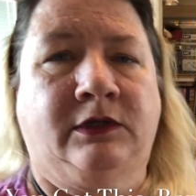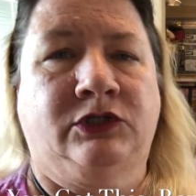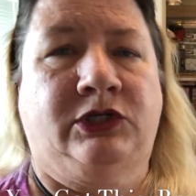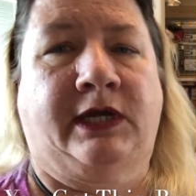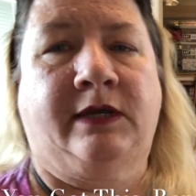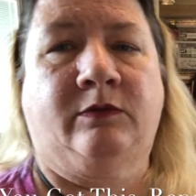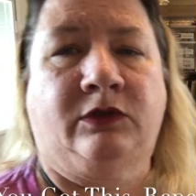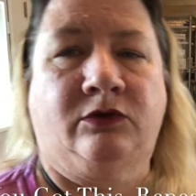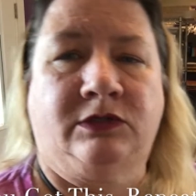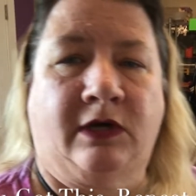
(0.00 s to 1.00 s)
check in
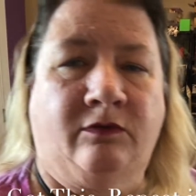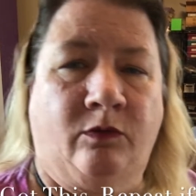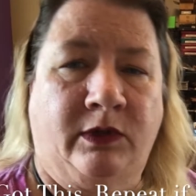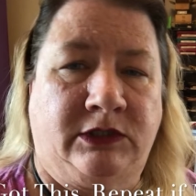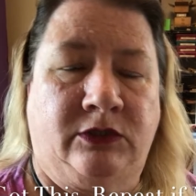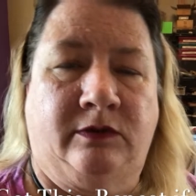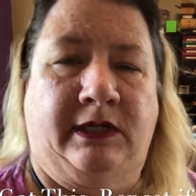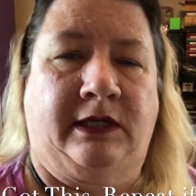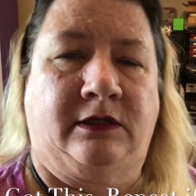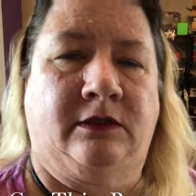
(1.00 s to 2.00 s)
with yourself. What do you
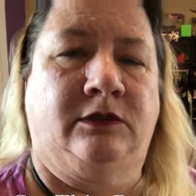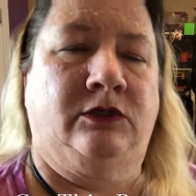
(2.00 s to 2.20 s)
need?